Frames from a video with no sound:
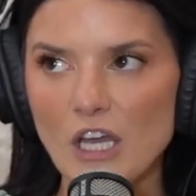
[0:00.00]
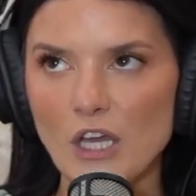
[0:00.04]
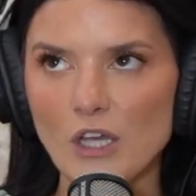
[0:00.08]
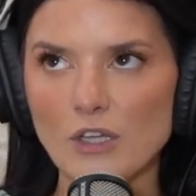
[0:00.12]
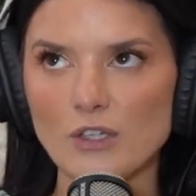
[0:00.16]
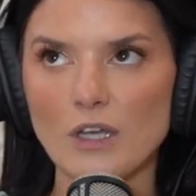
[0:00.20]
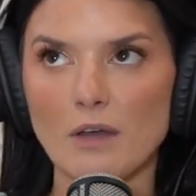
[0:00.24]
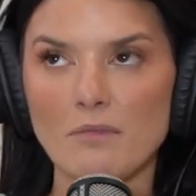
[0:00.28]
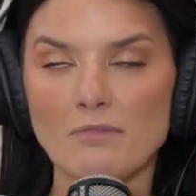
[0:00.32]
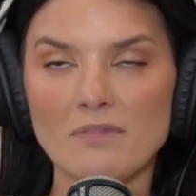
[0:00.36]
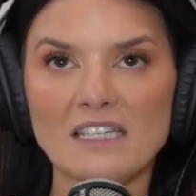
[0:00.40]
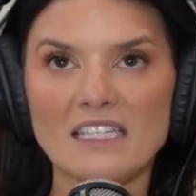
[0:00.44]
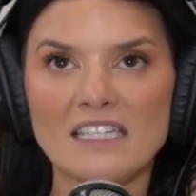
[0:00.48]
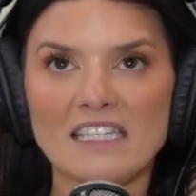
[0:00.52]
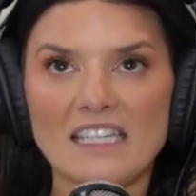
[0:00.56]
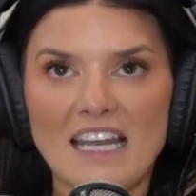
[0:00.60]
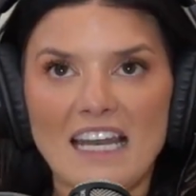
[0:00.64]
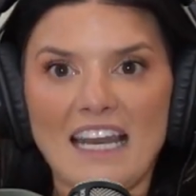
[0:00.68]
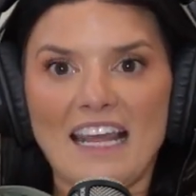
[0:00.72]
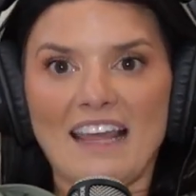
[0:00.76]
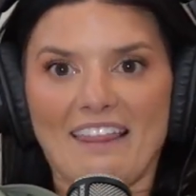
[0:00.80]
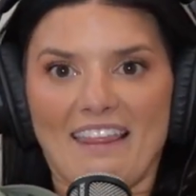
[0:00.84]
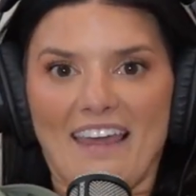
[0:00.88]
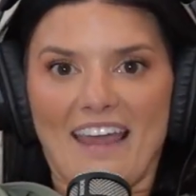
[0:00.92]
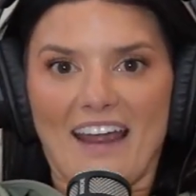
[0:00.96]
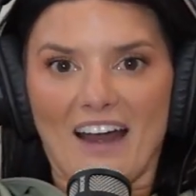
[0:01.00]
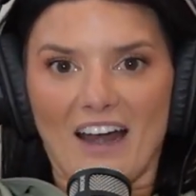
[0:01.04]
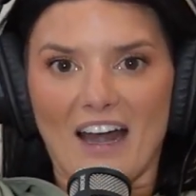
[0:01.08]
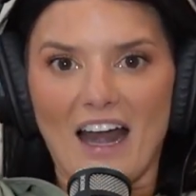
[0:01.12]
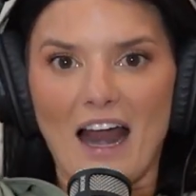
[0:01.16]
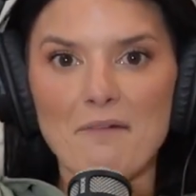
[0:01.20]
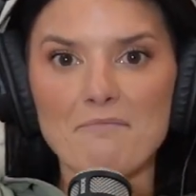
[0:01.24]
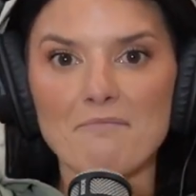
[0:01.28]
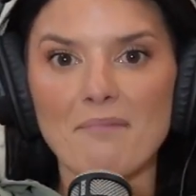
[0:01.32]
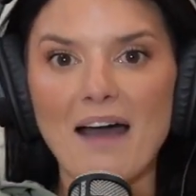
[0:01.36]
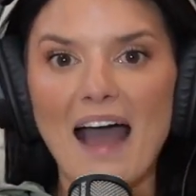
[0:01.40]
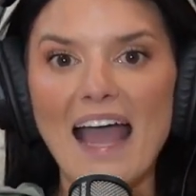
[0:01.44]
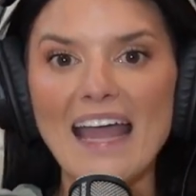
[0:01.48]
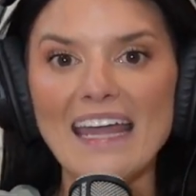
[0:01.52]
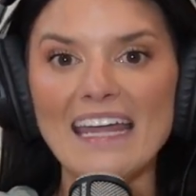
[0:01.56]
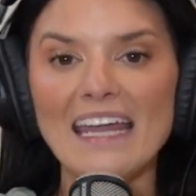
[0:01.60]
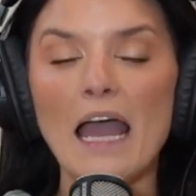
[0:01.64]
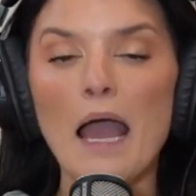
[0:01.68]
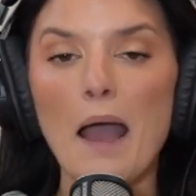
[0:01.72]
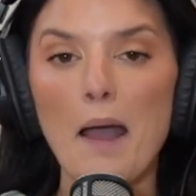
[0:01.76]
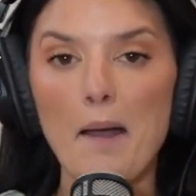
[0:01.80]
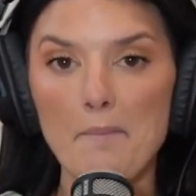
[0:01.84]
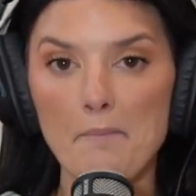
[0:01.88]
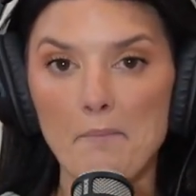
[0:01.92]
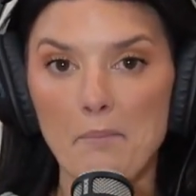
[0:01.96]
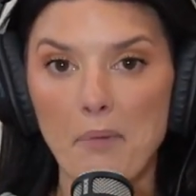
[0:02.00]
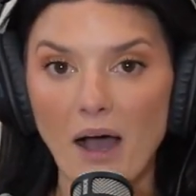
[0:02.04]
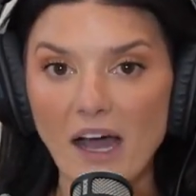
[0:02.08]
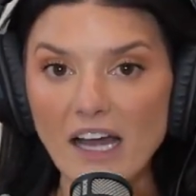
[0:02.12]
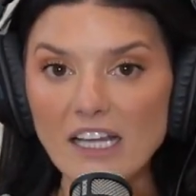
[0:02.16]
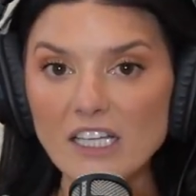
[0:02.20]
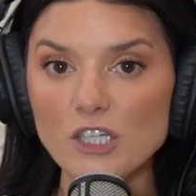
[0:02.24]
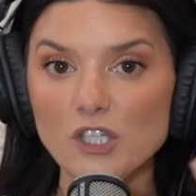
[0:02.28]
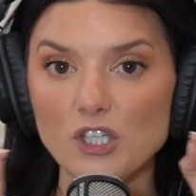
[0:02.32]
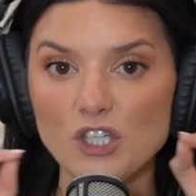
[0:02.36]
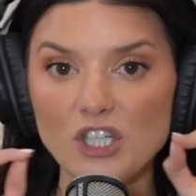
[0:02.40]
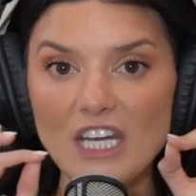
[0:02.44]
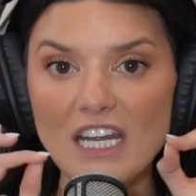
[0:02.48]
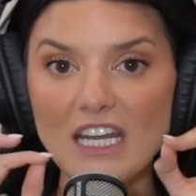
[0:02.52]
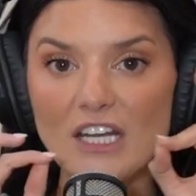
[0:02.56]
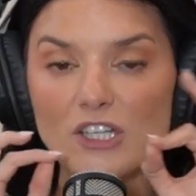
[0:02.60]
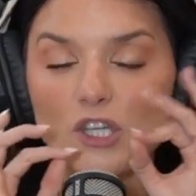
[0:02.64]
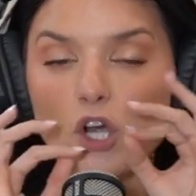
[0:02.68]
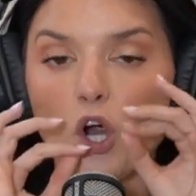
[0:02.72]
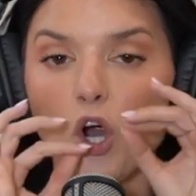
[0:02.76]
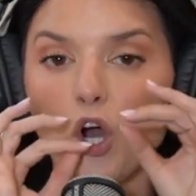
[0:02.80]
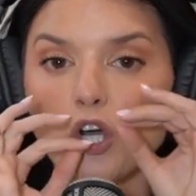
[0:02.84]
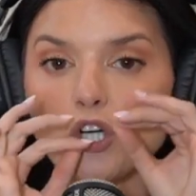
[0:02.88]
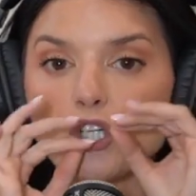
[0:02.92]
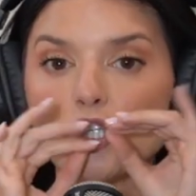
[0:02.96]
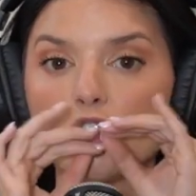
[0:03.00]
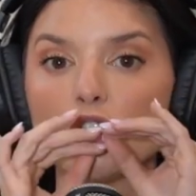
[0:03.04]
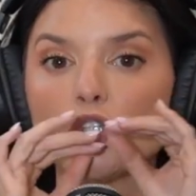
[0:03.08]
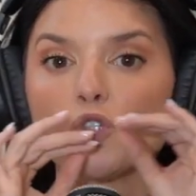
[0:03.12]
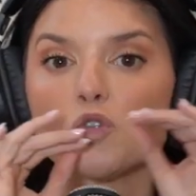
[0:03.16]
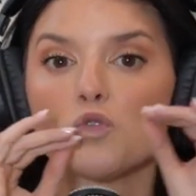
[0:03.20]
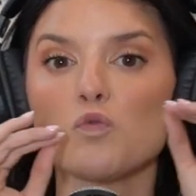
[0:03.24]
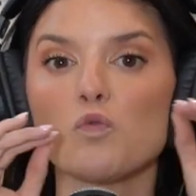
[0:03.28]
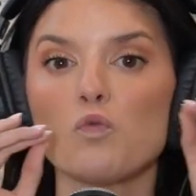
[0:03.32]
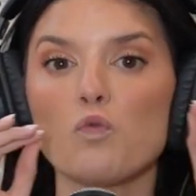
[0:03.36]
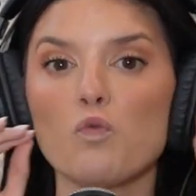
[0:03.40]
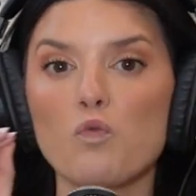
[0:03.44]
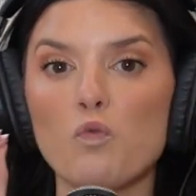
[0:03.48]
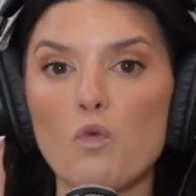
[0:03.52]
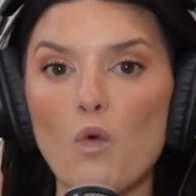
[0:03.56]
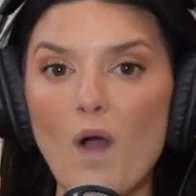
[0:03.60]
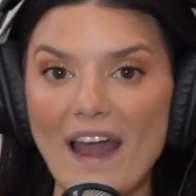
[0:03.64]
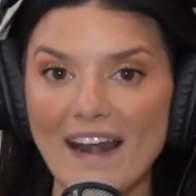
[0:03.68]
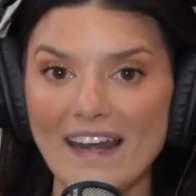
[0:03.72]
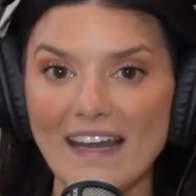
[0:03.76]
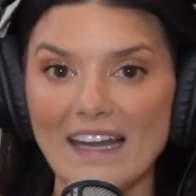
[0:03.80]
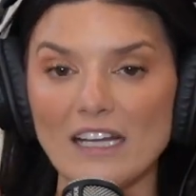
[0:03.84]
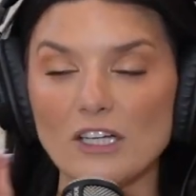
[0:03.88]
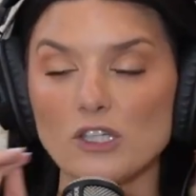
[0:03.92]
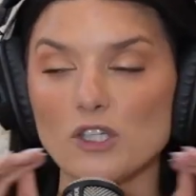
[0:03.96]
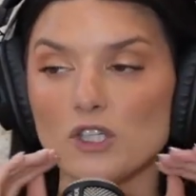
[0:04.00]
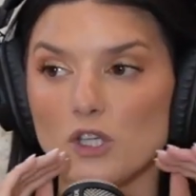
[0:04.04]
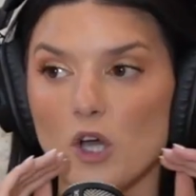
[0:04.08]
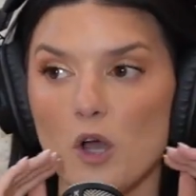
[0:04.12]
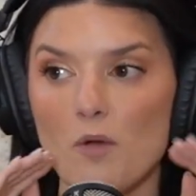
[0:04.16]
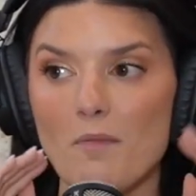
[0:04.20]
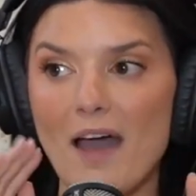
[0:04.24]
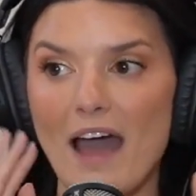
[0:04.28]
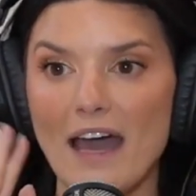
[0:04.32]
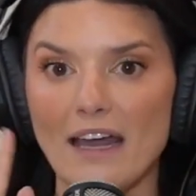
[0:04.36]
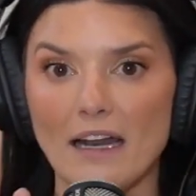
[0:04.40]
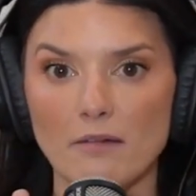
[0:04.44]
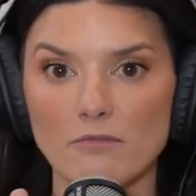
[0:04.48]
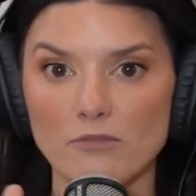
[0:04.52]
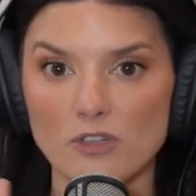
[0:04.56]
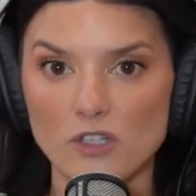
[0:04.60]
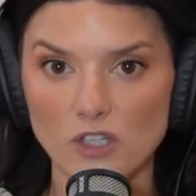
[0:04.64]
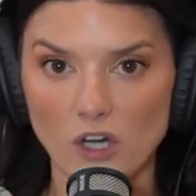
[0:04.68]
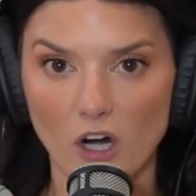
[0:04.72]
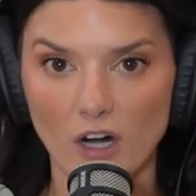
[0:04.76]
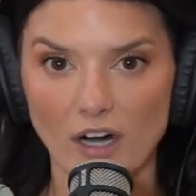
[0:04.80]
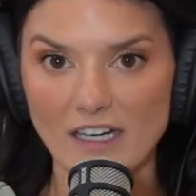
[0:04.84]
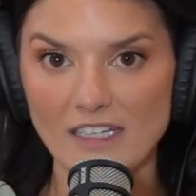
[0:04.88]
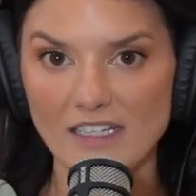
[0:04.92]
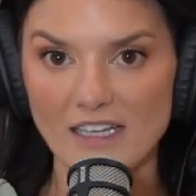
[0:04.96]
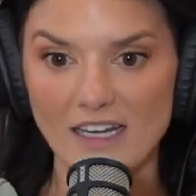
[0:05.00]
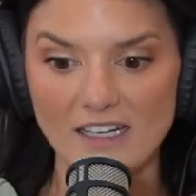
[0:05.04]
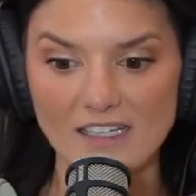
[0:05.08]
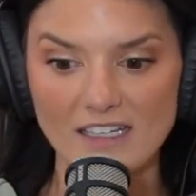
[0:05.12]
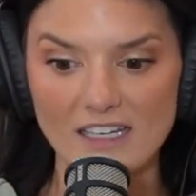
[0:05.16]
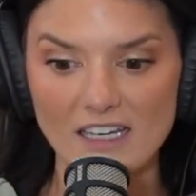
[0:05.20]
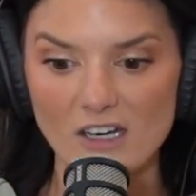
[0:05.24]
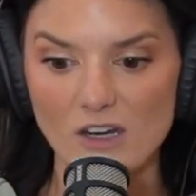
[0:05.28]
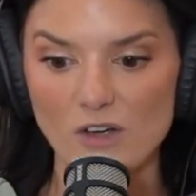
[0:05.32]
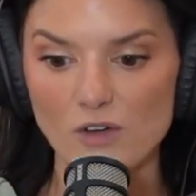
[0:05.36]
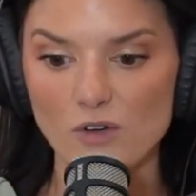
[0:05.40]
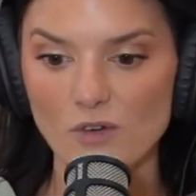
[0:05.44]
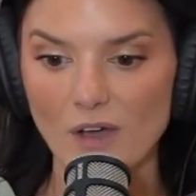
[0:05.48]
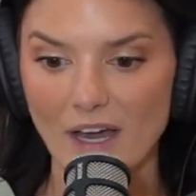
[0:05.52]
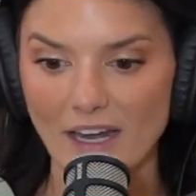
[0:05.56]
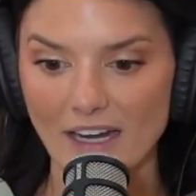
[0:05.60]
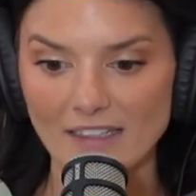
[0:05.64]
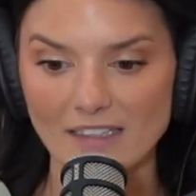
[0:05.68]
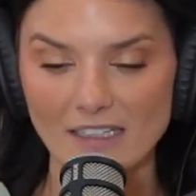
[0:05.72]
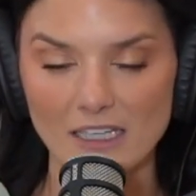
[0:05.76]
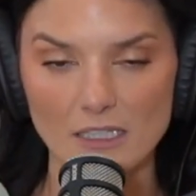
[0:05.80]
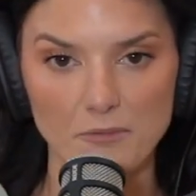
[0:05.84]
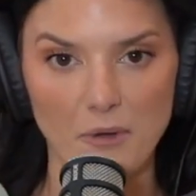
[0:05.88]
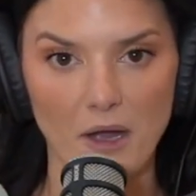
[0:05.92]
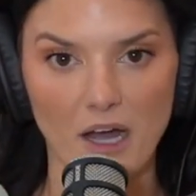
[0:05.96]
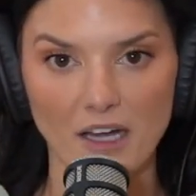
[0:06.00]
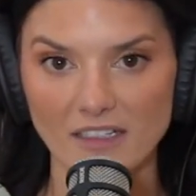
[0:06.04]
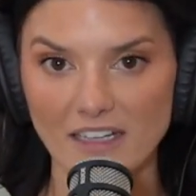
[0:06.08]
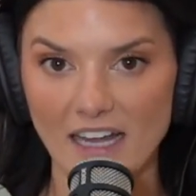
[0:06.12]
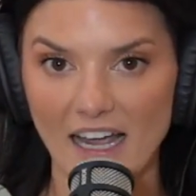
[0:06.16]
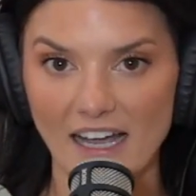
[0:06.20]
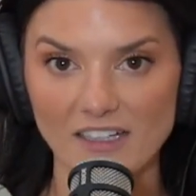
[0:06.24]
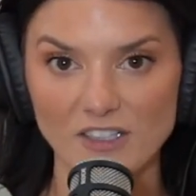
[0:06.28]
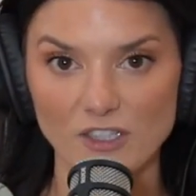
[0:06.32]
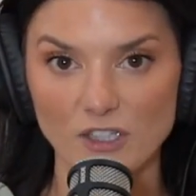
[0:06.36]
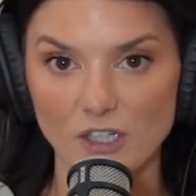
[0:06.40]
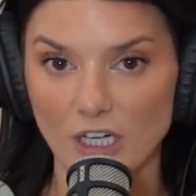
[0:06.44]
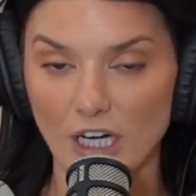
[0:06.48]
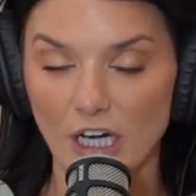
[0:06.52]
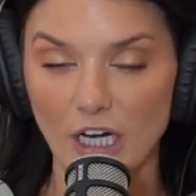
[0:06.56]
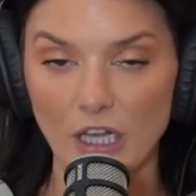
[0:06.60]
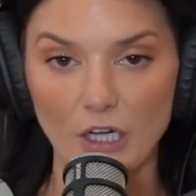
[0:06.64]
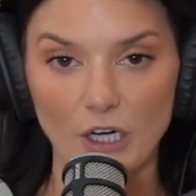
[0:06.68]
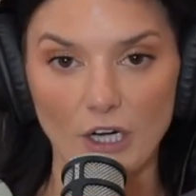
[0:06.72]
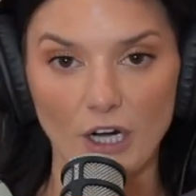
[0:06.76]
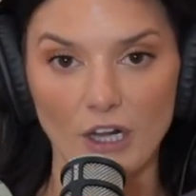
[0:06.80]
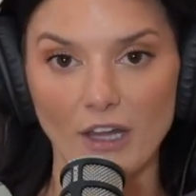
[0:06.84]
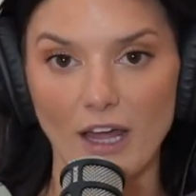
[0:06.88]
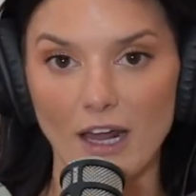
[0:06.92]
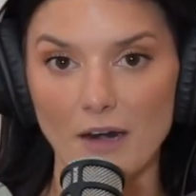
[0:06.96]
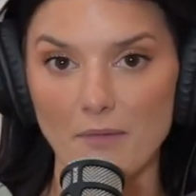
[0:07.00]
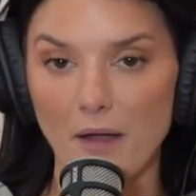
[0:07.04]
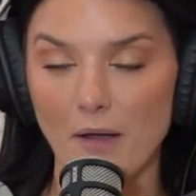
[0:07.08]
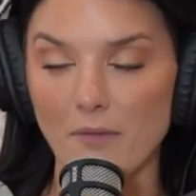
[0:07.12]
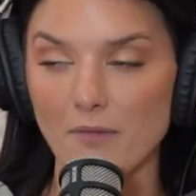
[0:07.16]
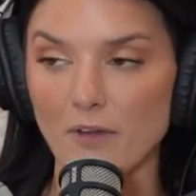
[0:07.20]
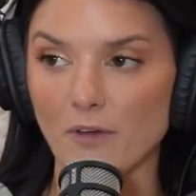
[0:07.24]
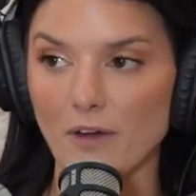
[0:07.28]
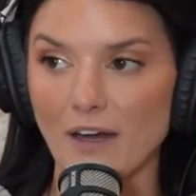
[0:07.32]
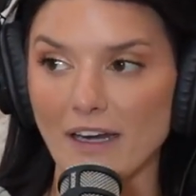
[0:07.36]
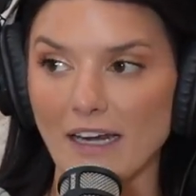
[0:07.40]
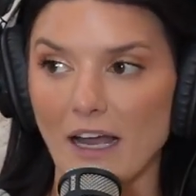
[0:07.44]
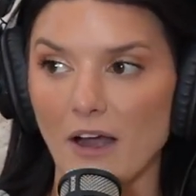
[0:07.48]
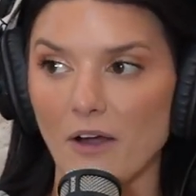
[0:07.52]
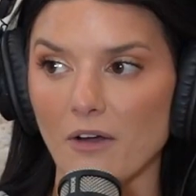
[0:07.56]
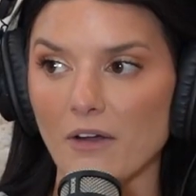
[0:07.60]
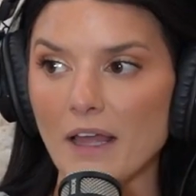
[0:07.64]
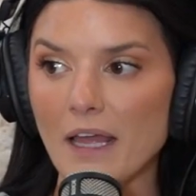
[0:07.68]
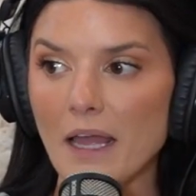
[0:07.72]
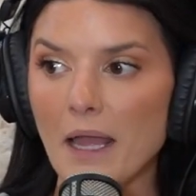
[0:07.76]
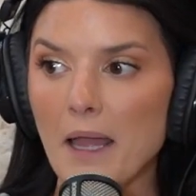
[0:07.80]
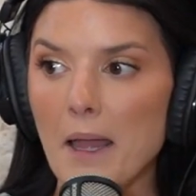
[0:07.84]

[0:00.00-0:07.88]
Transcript: So I'm sitting there. My butt cheeks are sweating so bad. I'm sorry, Santino, who edits this podcast. You're going to learn a lot about me right now.